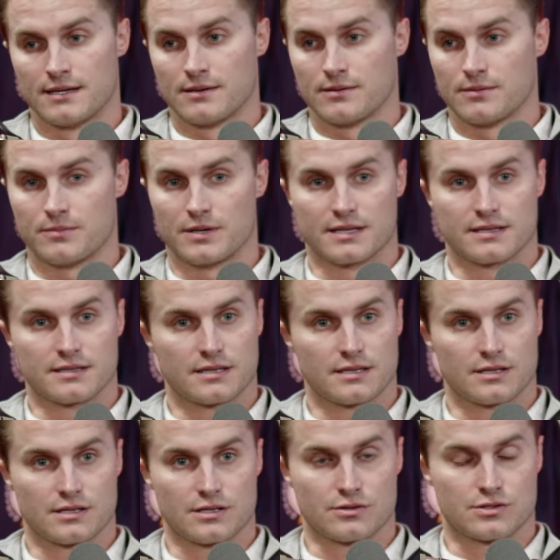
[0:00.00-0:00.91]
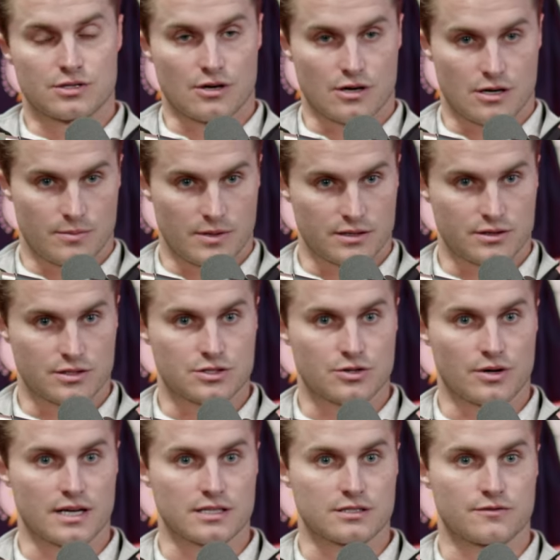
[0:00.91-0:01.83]
But you talk about the
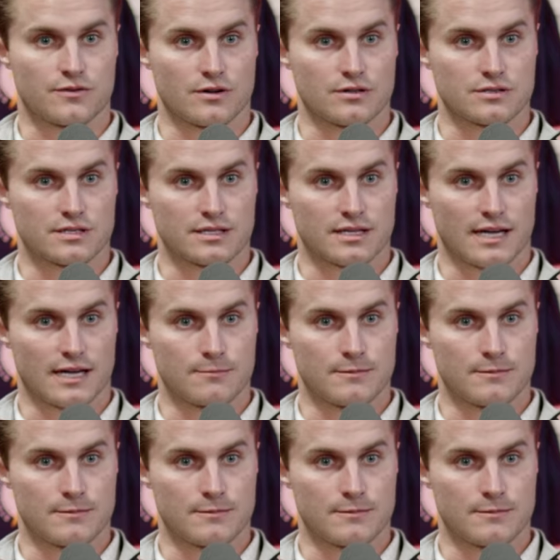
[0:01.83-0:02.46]
transfers that came